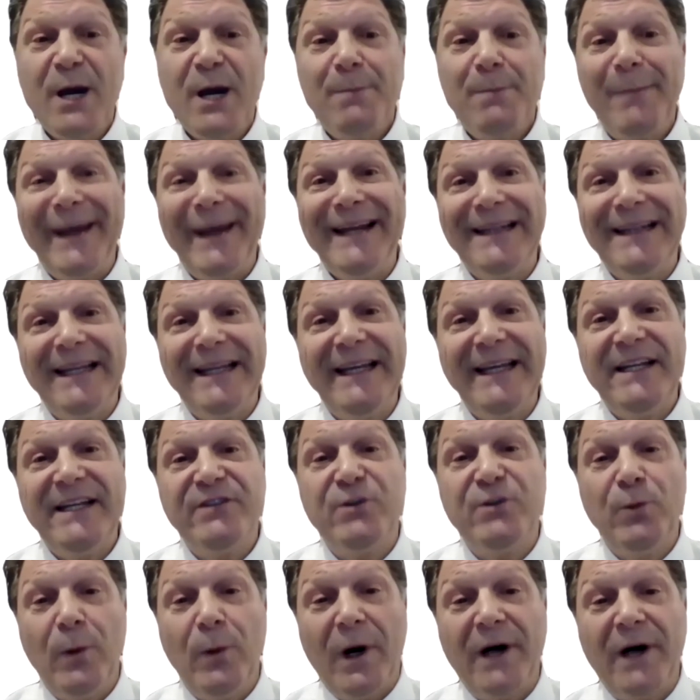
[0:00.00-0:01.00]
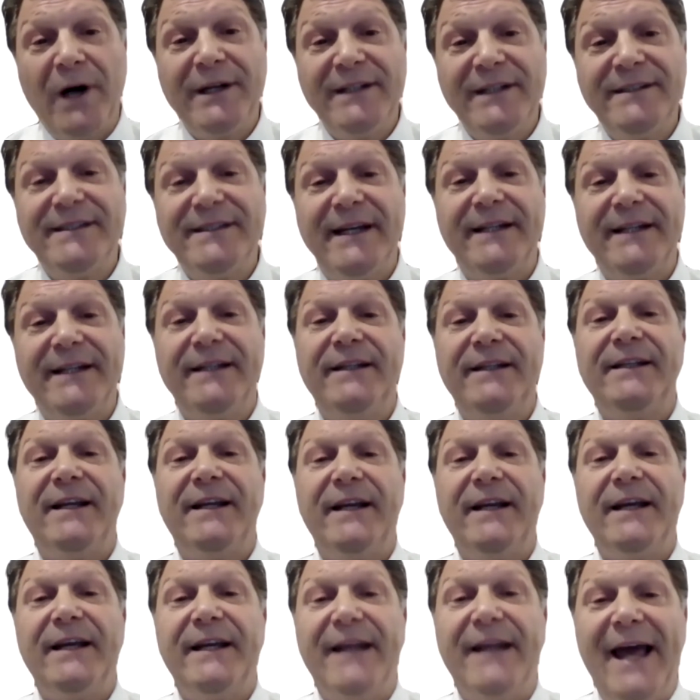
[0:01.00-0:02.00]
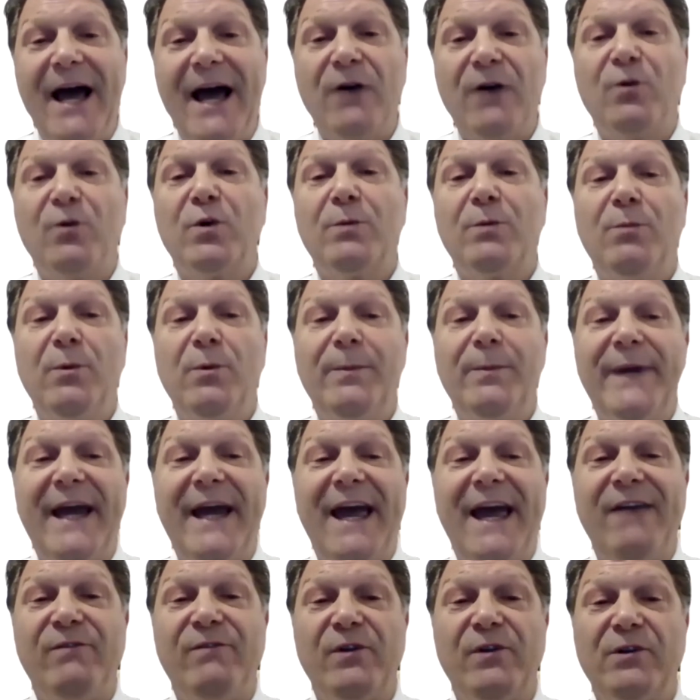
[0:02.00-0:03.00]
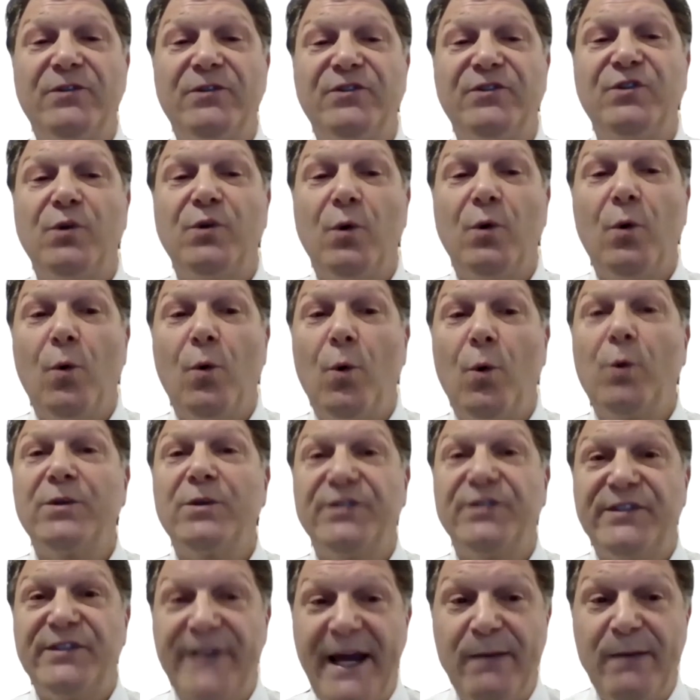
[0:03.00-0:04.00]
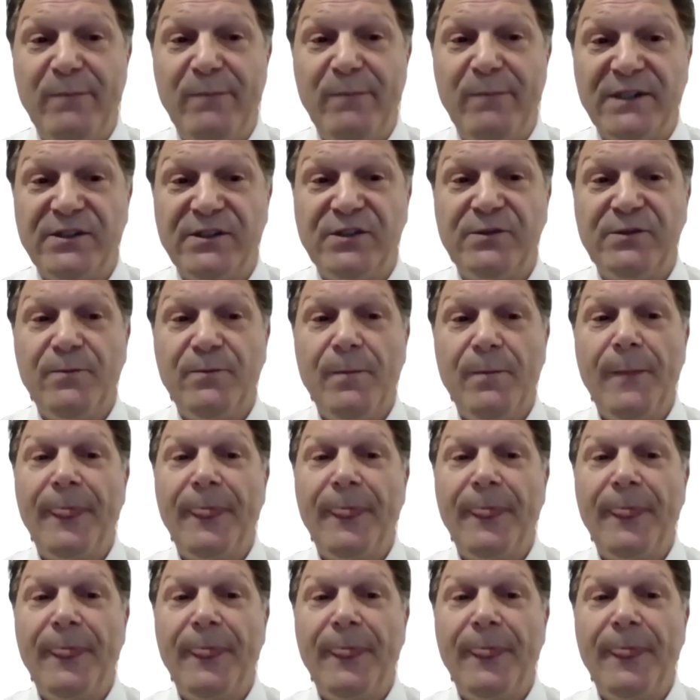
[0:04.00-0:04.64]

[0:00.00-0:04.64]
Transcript: may lead to unintended inequitable behaviors or statements.